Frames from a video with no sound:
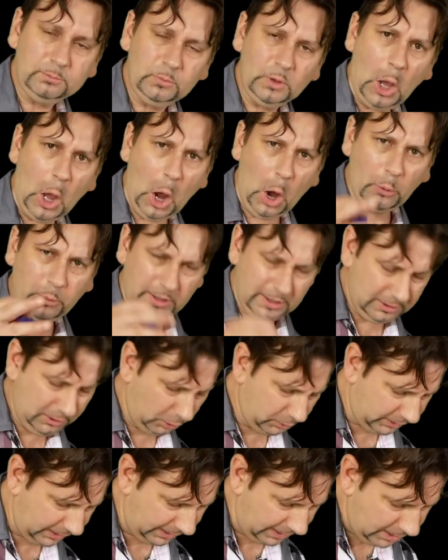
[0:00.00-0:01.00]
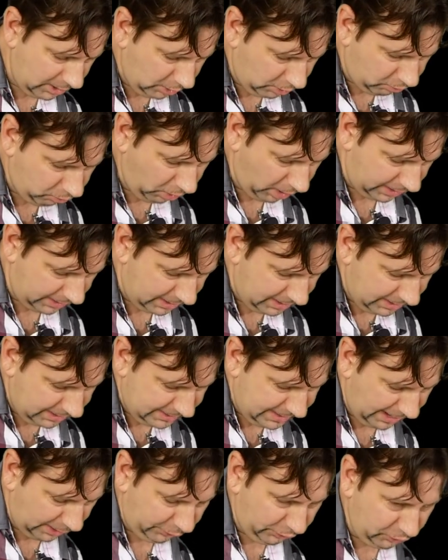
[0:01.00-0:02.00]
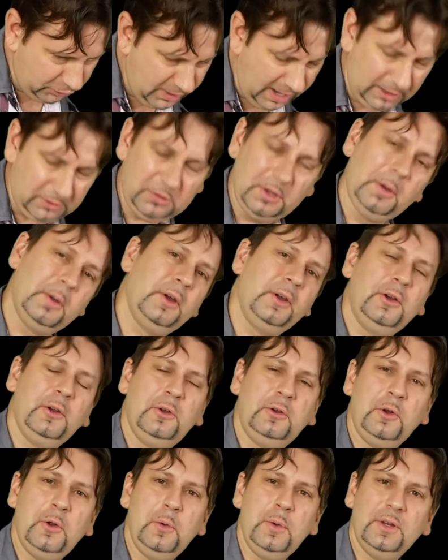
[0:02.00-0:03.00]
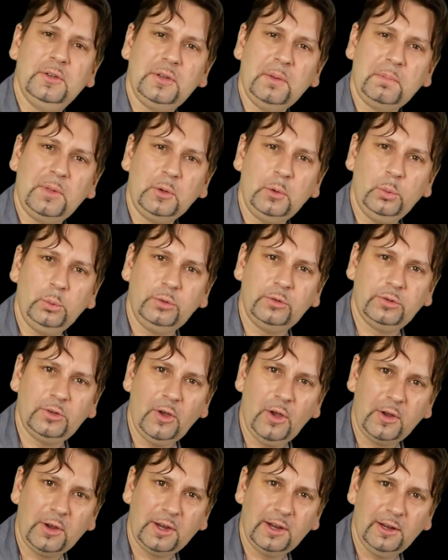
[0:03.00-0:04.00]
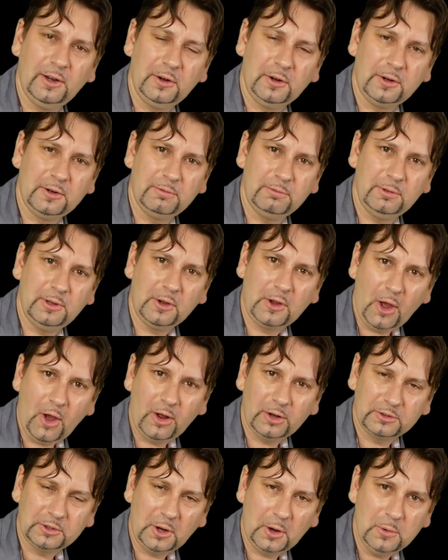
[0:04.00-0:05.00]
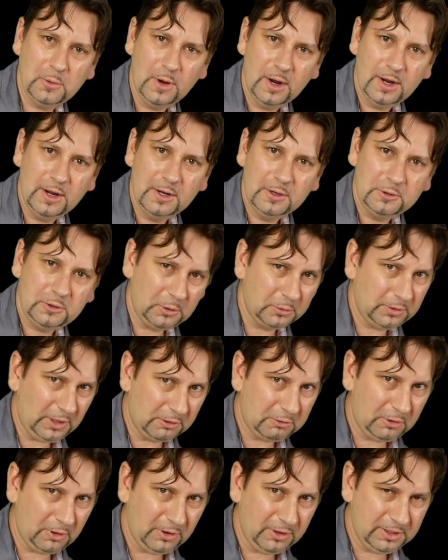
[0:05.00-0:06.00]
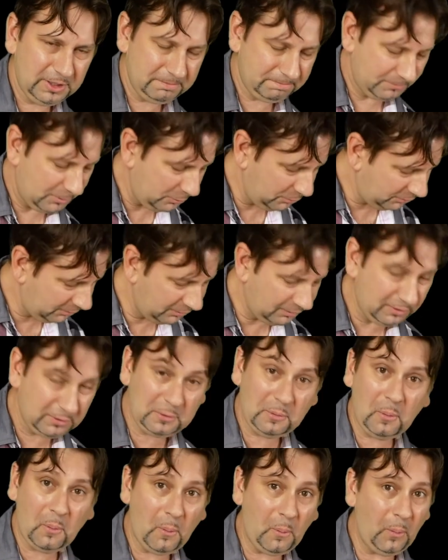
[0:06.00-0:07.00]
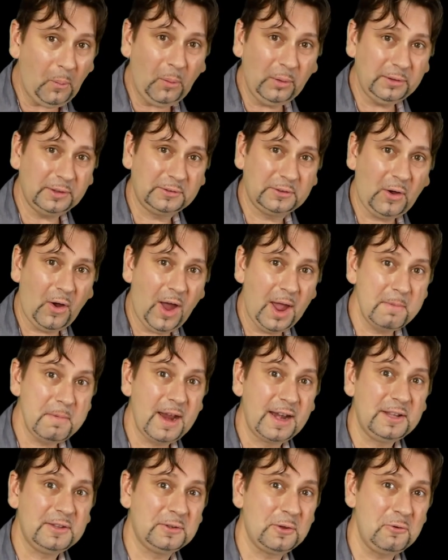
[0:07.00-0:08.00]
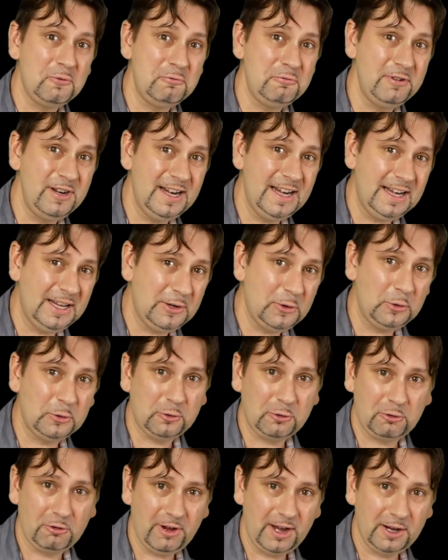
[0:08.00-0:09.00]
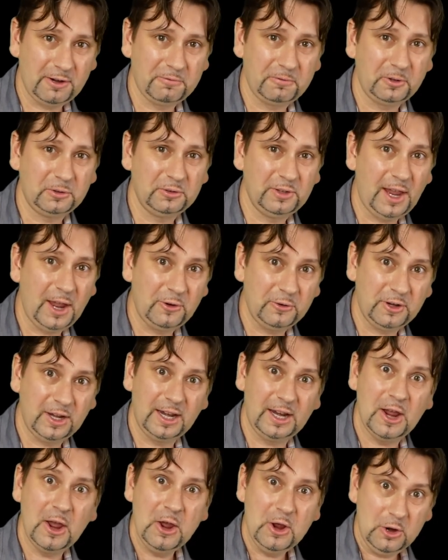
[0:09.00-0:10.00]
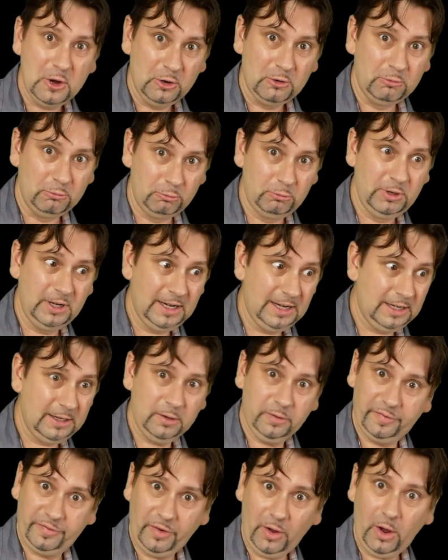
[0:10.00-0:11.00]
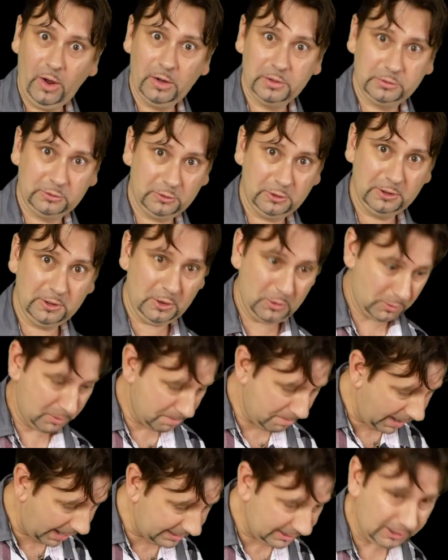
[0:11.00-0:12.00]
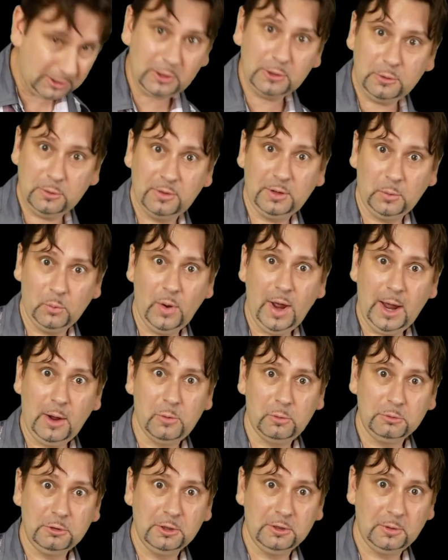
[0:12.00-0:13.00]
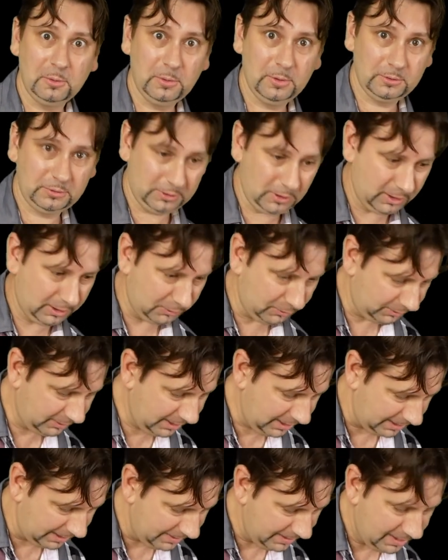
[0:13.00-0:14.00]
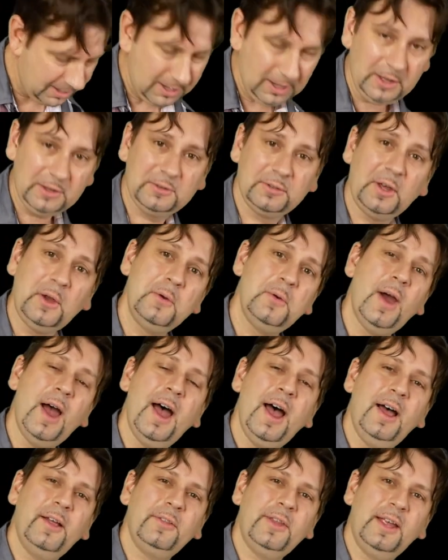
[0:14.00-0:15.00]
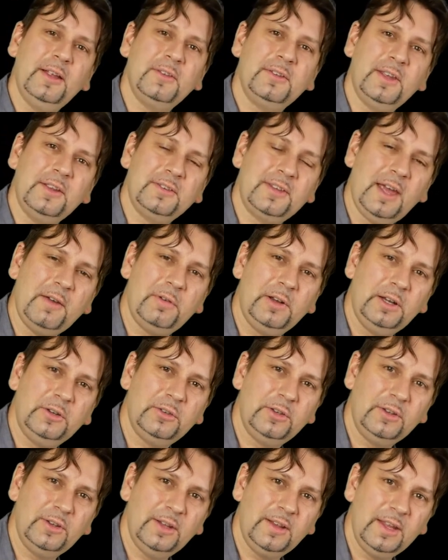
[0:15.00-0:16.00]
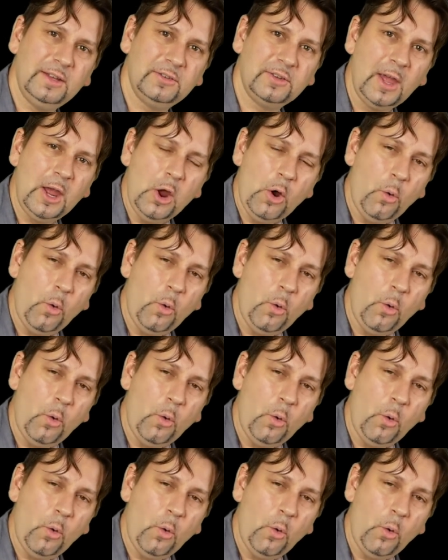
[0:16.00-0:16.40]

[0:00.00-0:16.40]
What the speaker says: Okie dokie. Right, now next thing I'm going to do is something called circular legato. Joe Satriani uses this all the time, and it's a really good trick for sounding really fast, you know, and manic, and you think, wow, you know, what's going on there? So let's have a listen to this.